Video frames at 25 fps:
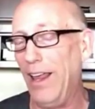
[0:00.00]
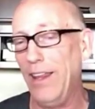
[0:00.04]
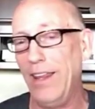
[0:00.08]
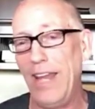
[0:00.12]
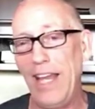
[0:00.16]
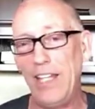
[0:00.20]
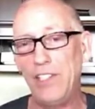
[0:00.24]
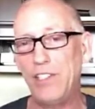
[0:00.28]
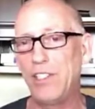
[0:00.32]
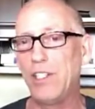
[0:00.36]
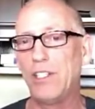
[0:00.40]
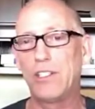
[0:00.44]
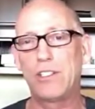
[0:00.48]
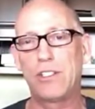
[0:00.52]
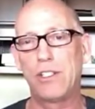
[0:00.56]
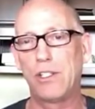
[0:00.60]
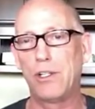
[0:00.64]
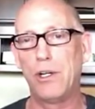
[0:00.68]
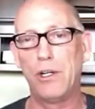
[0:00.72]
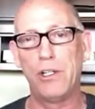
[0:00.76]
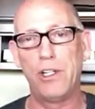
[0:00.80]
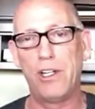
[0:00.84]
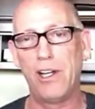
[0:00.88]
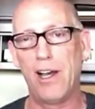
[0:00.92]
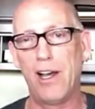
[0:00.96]
that's just
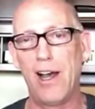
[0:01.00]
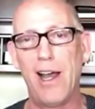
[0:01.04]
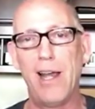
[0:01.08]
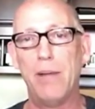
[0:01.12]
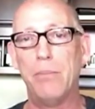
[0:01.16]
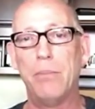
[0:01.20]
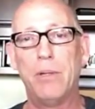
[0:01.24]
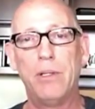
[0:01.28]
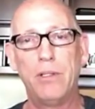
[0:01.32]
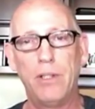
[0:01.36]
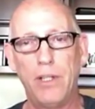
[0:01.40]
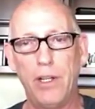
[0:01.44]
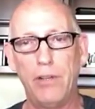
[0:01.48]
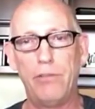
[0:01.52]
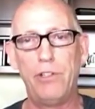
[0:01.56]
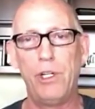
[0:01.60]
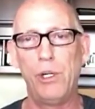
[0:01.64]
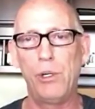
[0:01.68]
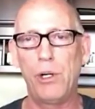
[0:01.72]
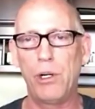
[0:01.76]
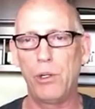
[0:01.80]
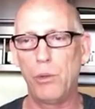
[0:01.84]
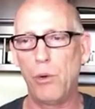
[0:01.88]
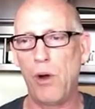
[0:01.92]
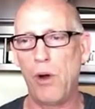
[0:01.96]
a good time. If
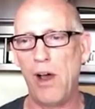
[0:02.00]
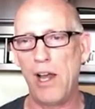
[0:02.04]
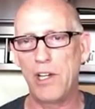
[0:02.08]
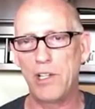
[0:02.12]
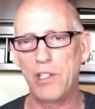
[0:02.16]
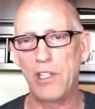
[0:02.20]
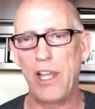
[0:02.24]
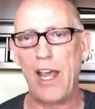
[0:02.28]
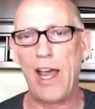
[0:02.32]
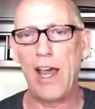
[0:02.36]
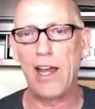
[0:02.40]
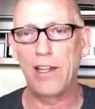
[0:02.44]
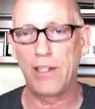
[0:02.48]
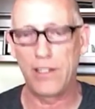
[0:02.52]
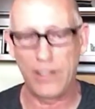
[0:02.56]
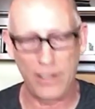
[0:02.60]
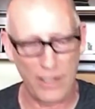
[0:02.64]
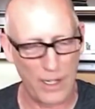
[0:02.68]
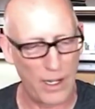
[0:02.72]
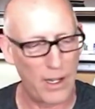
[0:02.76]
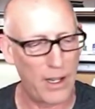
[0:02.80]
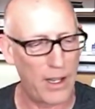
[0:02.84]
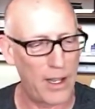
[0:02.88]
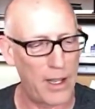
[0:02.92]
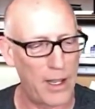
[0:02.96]
you could watch that,
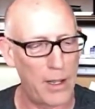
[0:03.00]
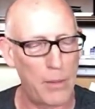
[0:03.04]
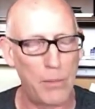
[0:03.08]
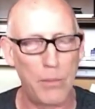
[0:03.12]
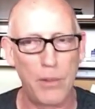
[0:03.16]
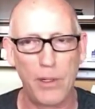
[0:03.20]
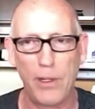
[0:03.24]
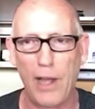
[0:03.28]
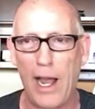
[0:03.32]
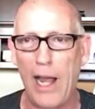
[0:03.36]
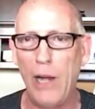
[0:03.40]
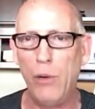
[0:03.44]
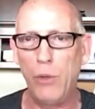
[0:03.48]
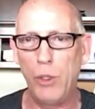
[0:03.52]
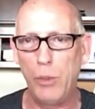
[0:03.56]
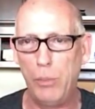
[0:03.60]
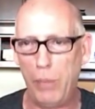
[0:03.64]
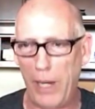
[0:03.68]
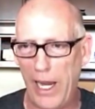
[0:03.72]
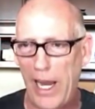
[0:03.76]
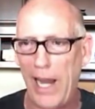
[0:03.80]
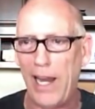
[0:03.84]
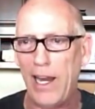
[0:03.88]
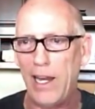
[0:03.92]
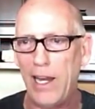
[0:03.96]
I
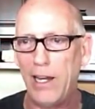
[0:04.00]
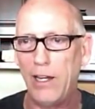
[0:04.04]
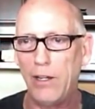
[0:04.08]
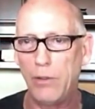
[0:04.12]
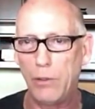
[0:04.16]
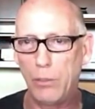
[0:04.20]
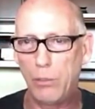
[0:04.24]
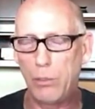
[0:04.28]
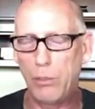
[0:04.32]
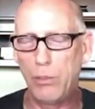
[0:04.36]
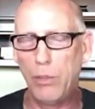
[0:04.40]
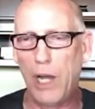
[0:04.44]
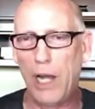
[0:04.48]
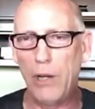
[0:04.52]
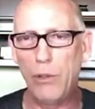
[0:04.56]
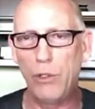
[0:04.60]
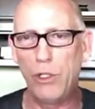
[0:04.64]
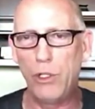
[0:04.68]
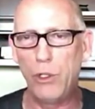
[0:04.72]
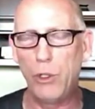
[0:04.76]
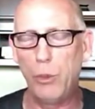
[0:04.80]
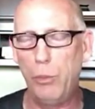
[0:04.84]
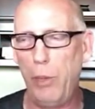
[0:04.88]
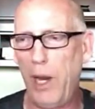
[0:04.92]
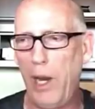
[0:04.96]
would
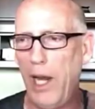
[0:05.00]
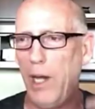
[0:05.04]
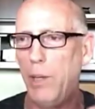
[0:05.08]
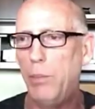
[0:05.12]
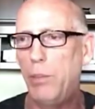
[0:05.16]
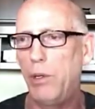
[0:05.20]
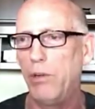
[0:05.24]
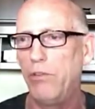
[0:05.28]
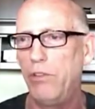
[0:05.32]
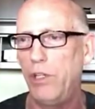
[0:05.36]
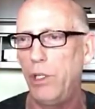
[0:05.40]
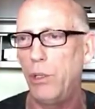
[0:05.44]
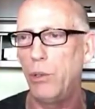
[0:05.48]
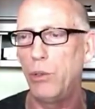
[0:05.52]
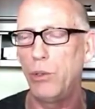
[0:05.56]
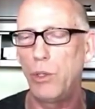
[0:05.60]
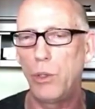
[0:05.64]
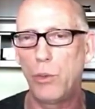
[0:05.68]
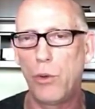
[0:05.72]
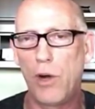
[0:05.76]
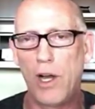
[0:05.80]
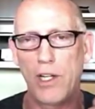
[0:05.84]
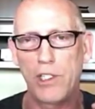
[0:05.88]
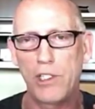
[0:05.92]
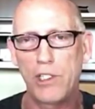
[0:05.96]
do pay-per-view
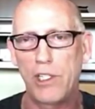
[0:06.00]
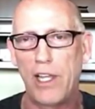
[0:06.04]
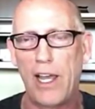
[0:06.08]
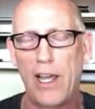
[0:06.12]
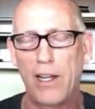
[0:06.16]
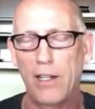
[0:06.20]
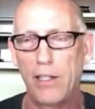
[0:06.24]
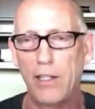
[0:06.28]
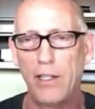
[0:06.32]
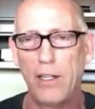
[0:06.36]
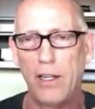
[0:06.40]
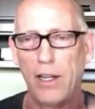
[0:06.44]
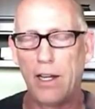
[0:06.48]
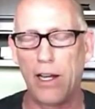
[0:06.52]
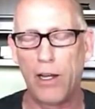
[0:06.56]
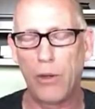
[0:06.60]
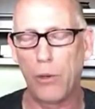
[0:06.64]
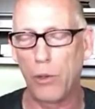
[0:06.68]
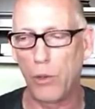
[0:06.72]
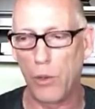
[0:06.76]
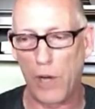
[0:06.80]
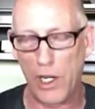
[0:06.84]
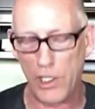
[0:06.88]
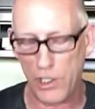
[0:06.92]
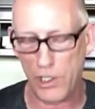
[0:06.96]
to watch that, and
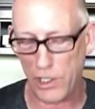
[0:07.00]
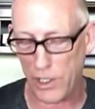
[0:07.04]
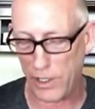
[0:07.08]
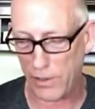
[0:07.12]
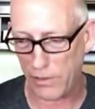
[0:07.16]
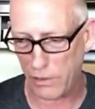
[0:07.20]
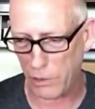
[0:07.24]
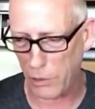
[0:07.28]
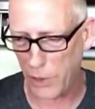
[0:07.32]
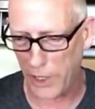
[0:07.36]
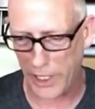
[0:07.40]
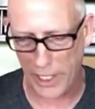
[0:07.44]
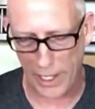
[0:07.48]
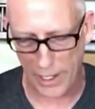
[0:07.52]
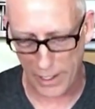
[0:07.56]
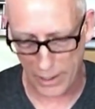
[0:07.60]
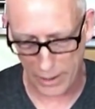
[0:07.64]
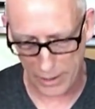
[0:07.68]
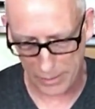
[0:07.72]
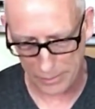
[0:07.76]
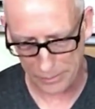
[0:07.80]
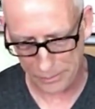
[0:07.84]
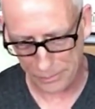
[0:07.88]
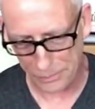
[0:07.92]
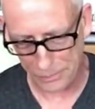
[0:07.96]
I would watch it every
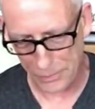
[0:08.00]
weekend.